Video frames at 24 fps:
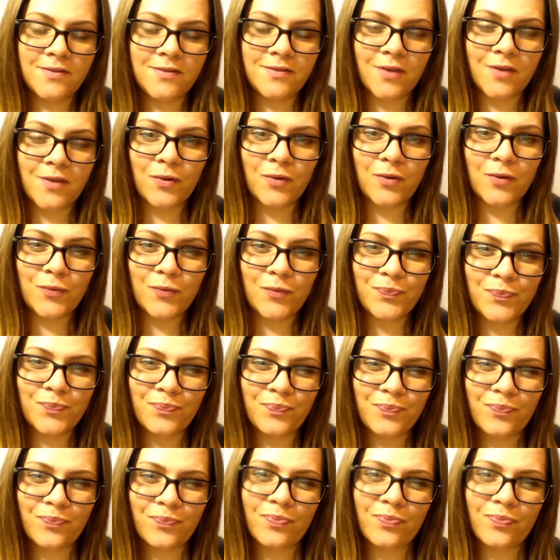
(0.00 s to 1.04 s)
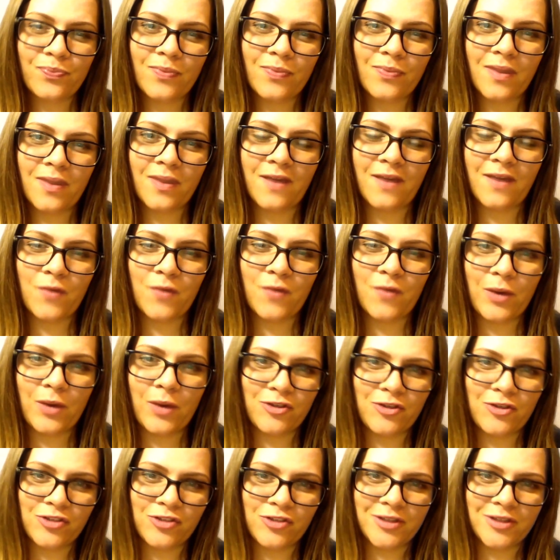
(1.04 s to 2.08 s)
So, I have a
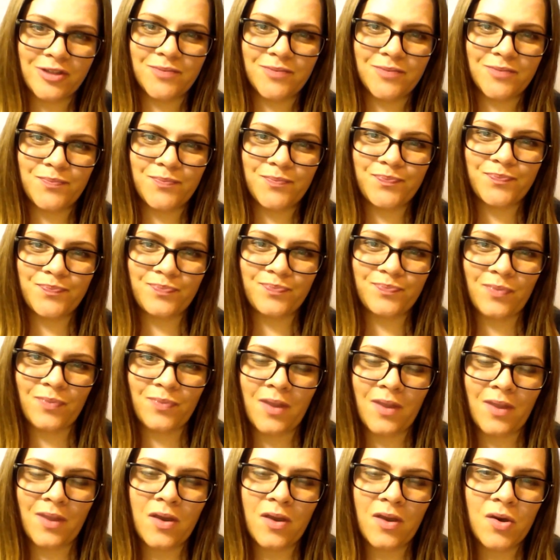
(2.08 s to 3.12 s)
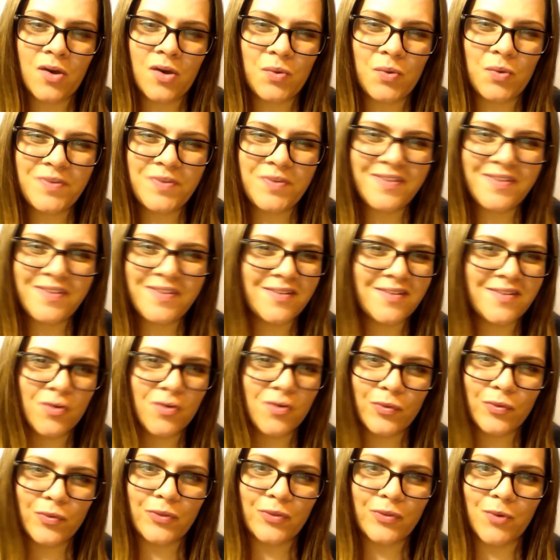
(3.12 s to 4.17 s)
question. What's the
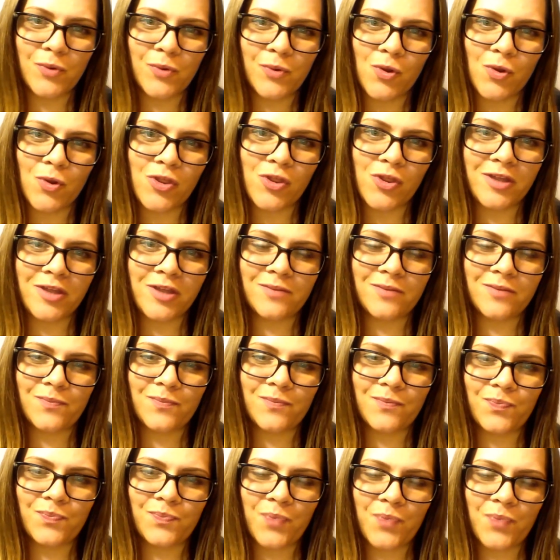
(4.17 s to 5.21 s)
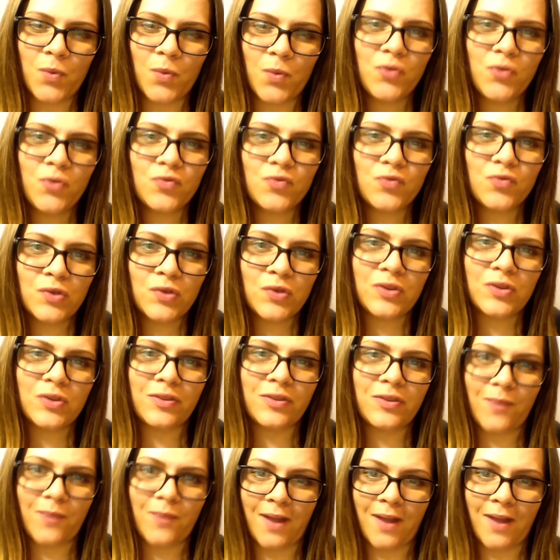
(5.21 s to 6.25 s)
deal with abortion? What's really
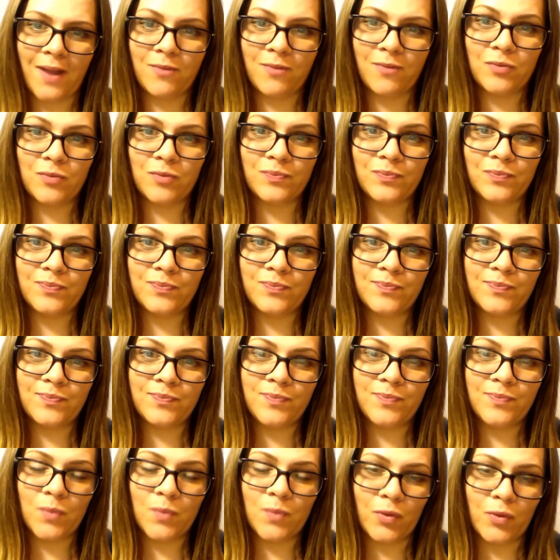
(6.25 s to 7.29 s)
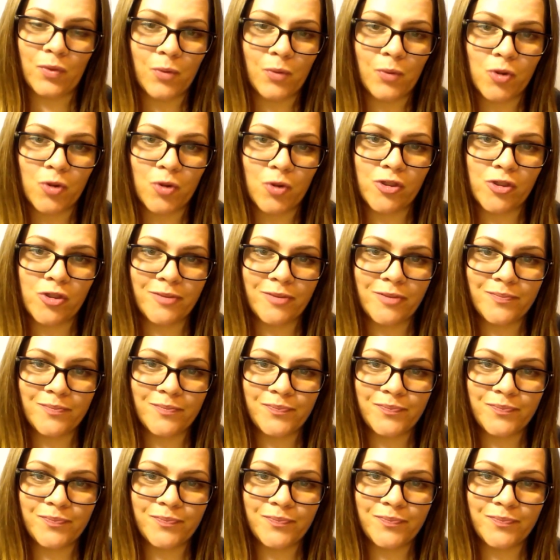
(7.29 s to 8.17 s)
the problem with abortion?